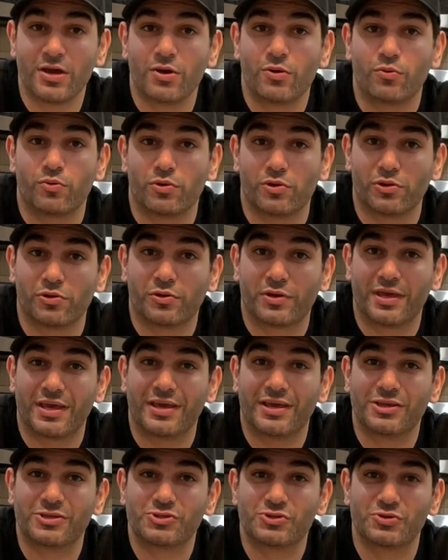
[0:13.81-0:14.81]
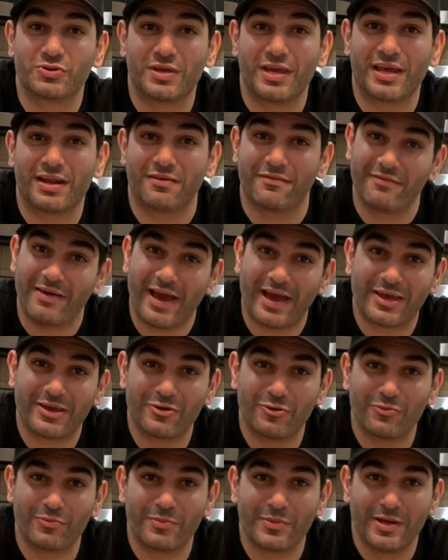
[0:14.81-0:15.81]
were looking to get a
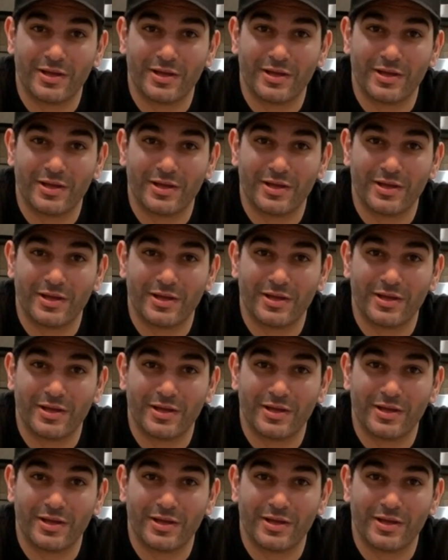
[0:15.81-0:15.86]
vacuum,